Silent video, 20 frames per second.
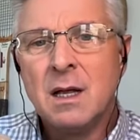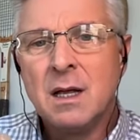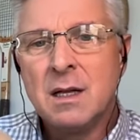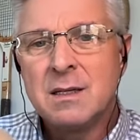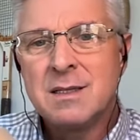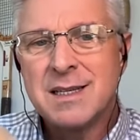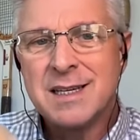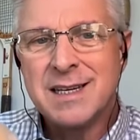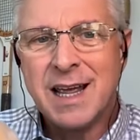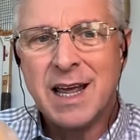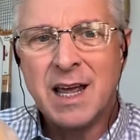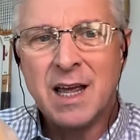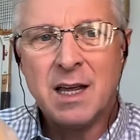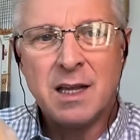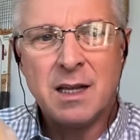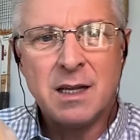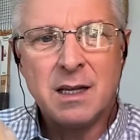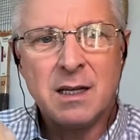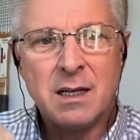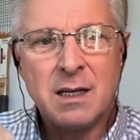
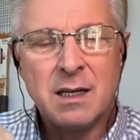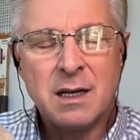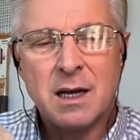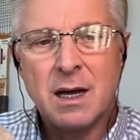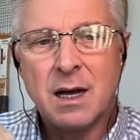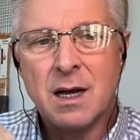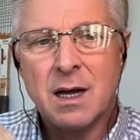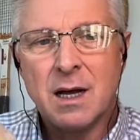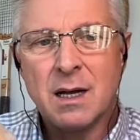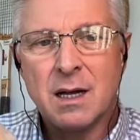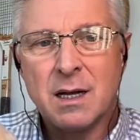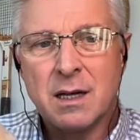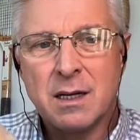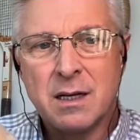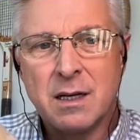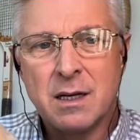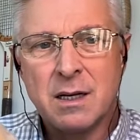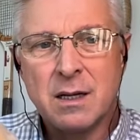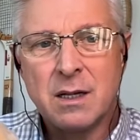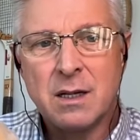Today,
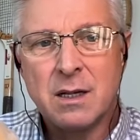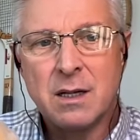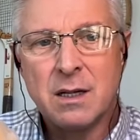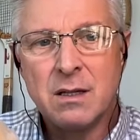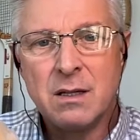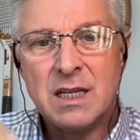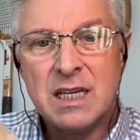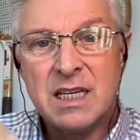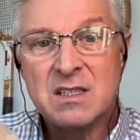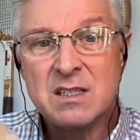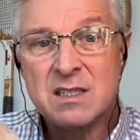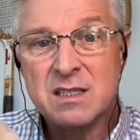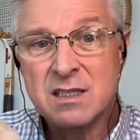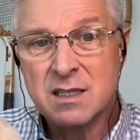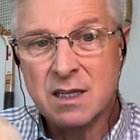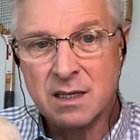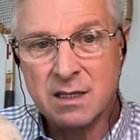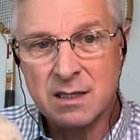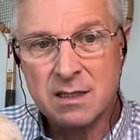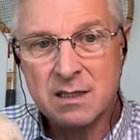these
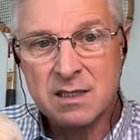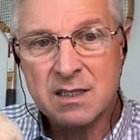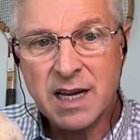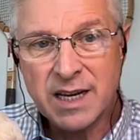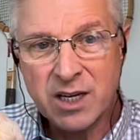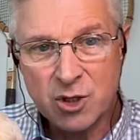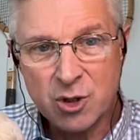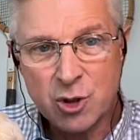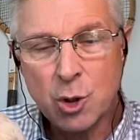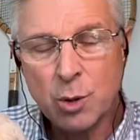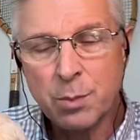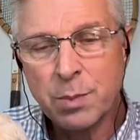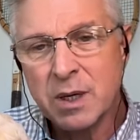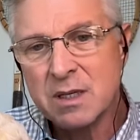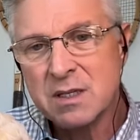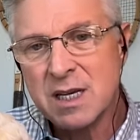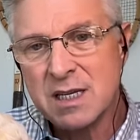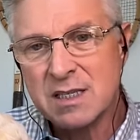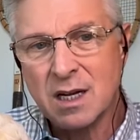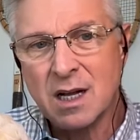
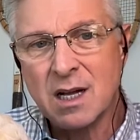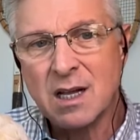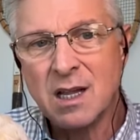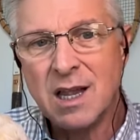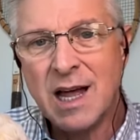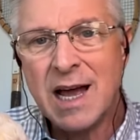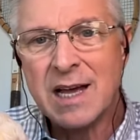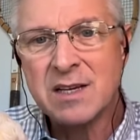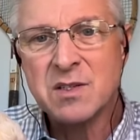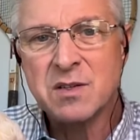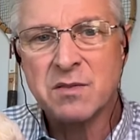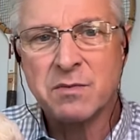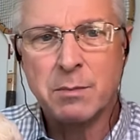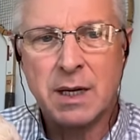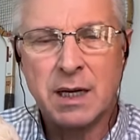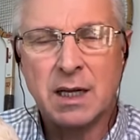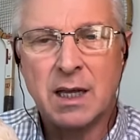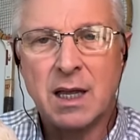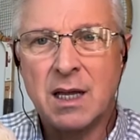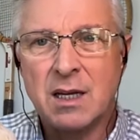psychotropics as a class of
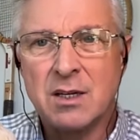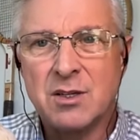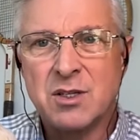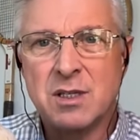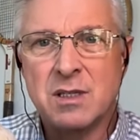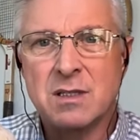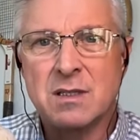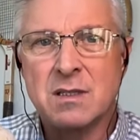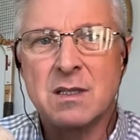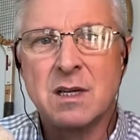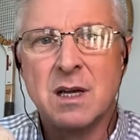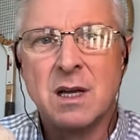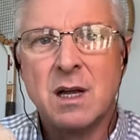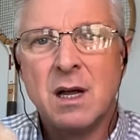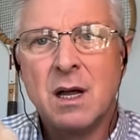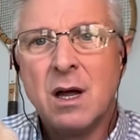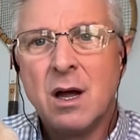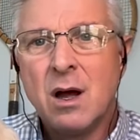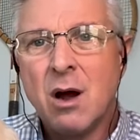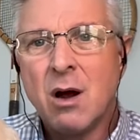medications
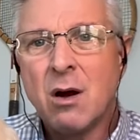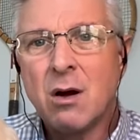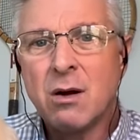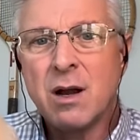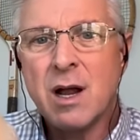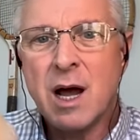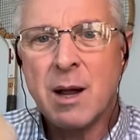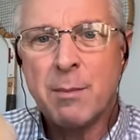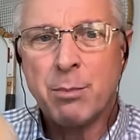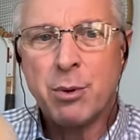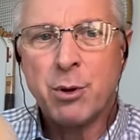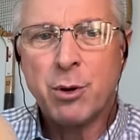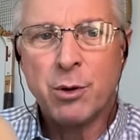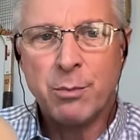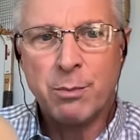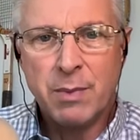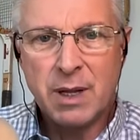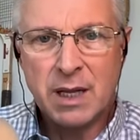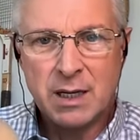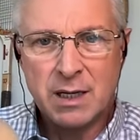are not
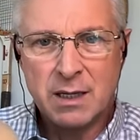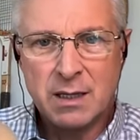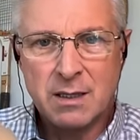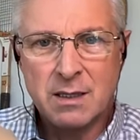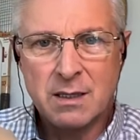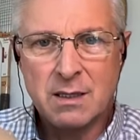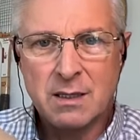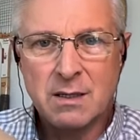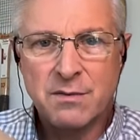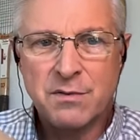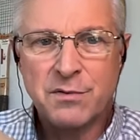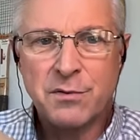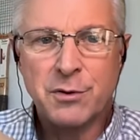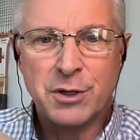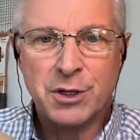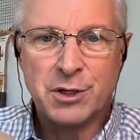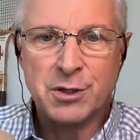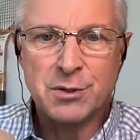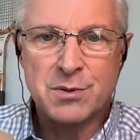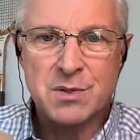permitted for
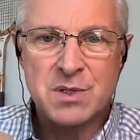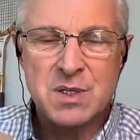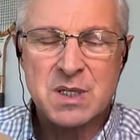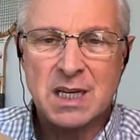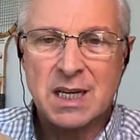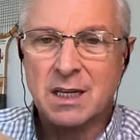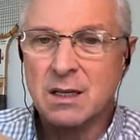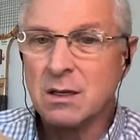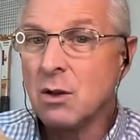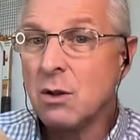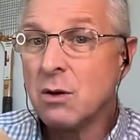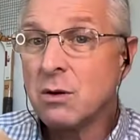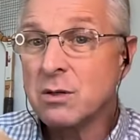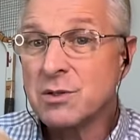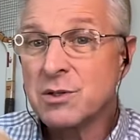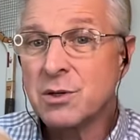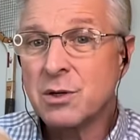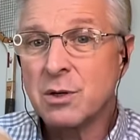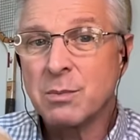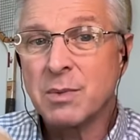use in
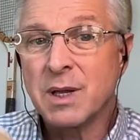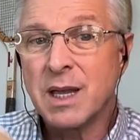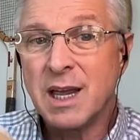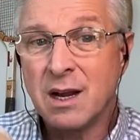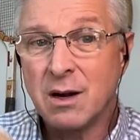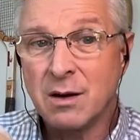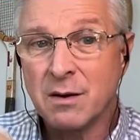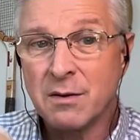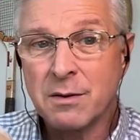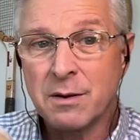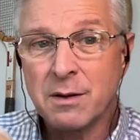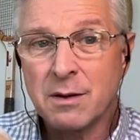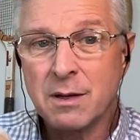long-term care